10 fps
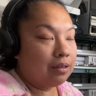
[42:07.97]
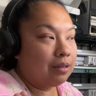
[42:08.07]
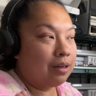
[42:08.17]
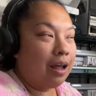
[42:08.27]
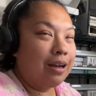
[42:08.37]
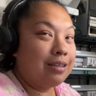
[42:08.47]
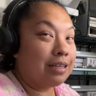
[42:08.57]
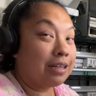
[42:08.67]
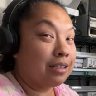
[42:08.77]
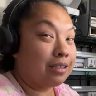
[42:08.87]
not
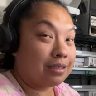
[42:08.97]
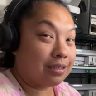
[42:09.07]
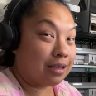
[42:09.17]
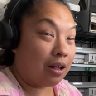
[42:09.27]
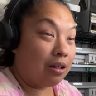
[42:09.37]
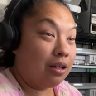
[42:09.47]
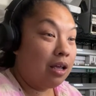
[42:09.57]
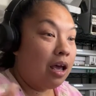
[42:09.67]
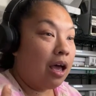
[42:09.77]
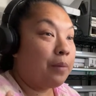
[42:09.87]
exactly to sell.
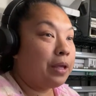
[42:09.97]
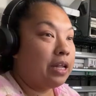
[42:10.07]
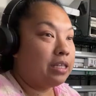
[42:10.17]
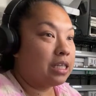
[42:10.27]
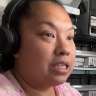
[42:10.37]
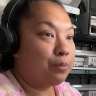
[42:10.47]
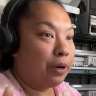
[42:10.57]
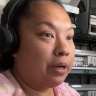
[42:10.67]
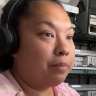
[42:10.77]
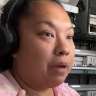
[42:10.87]
I mean, he does
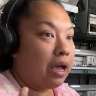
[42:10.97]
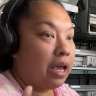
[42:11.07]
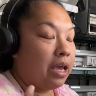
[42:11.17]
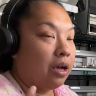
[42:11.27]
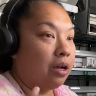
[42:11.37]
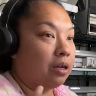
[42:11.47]
print my